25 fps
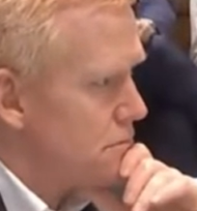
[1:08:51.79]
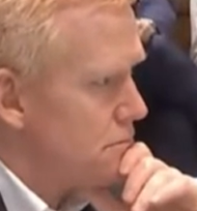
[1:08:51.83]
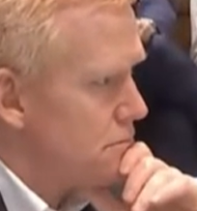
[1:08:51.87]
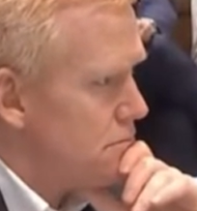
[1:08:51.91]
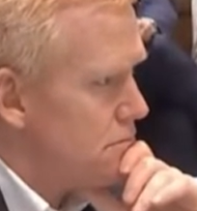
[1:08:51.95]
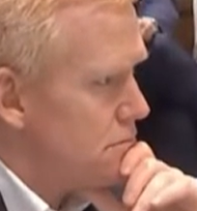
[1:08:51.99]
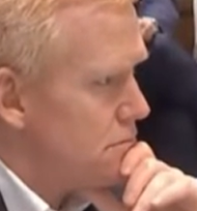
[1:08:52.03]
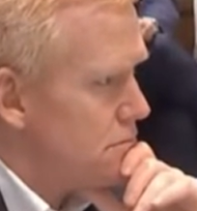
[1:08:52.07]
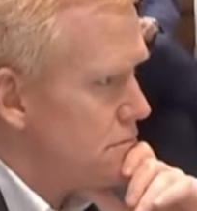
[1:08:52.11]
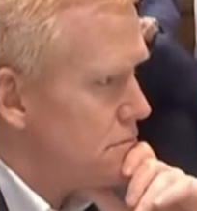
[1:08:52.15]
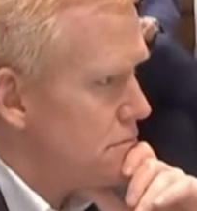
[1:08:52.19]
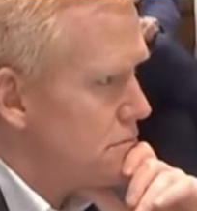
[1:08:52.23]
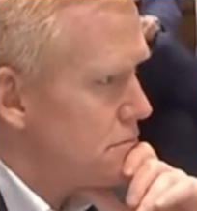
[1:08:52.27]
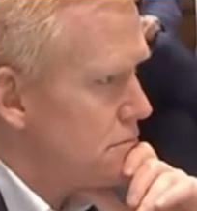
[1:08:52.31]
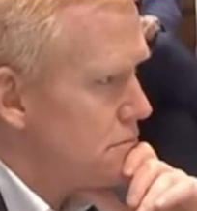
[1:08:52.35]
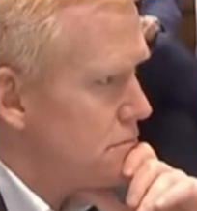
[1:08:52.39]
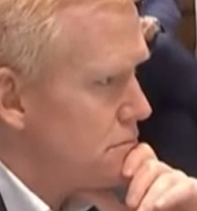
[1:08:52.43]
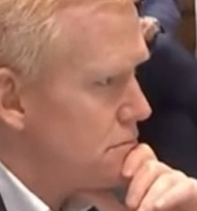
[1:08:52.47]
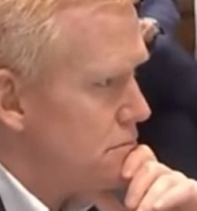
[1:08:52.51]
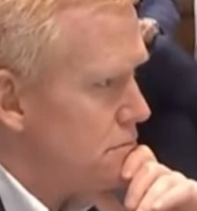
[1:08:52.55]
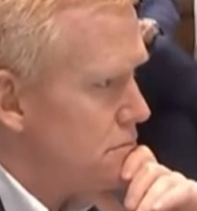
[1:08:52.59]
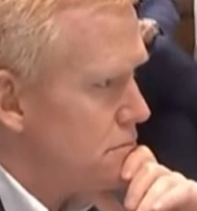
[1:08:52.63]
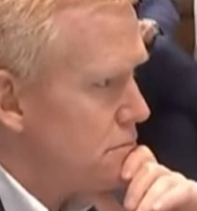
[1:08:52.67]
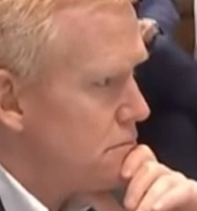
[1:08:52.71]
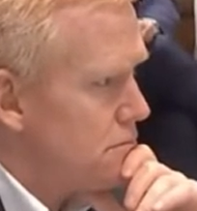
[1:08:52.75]
That set in
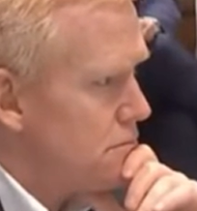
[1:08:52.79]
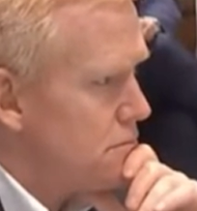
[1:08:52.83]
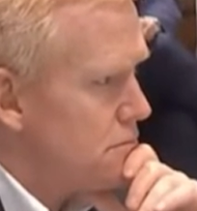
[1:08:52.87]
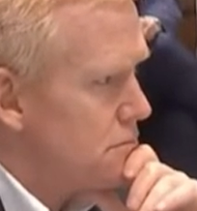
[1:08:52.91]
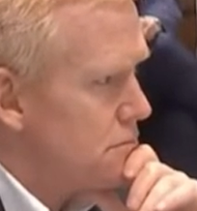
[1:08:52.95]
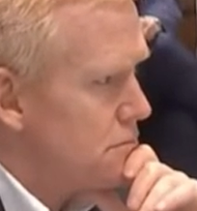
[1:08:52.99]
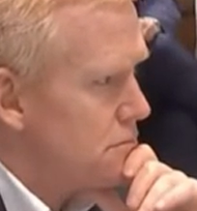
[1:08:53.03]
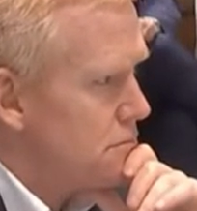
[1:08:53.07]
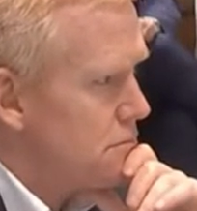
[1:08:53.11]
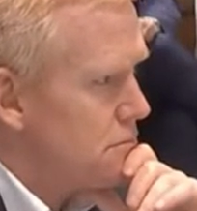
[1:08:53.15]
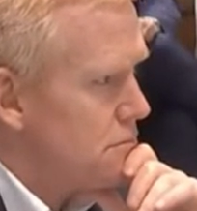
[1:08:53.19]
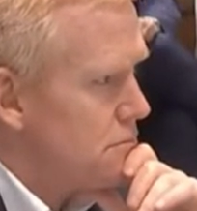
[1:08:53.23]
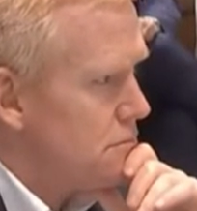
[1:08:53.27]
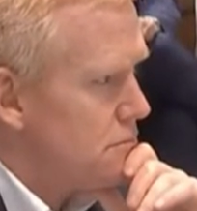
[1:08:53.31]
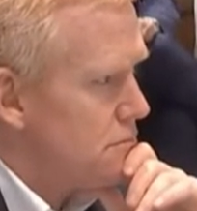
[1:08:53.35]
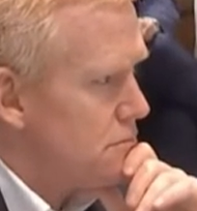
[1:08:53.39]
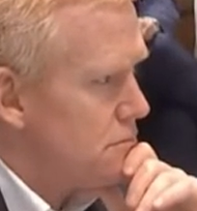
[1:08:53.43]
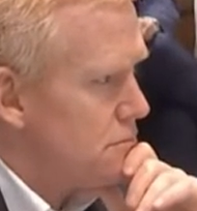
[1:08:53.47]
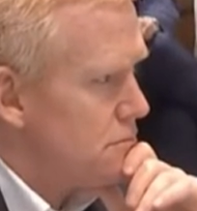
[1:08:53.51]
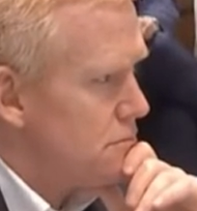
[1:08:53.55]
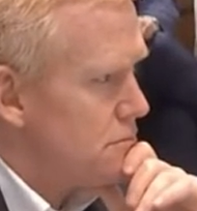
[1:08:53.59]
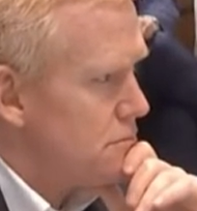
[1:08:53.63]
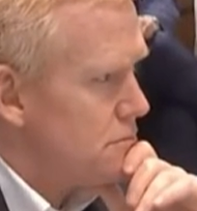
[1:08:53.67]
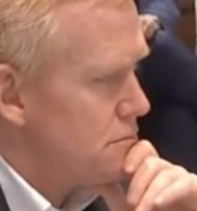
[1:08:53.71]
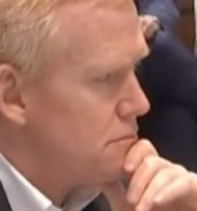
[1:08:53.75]
motion
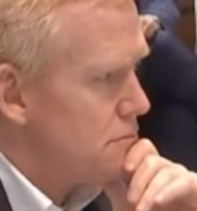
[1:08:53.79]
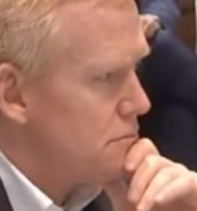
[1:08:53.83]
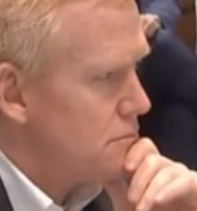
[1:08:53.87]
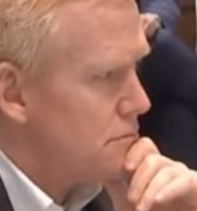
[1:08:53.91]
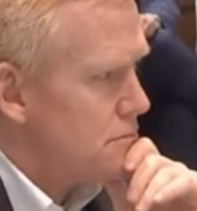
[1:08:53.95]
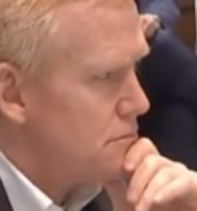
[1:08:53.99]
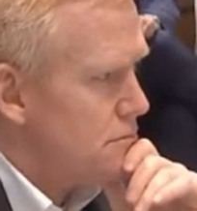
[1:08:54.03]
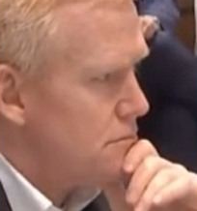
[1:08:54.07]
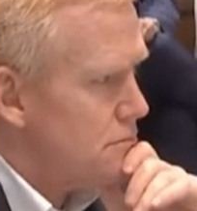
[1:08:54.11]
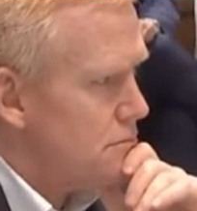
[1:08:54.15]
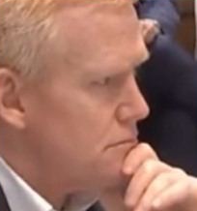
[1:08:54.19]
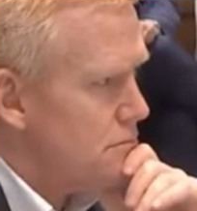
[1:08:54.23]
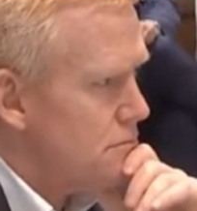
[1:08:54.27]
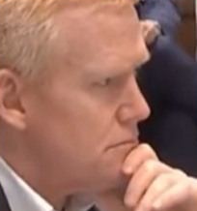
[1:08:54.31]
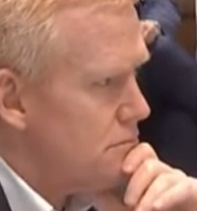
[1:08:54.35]
things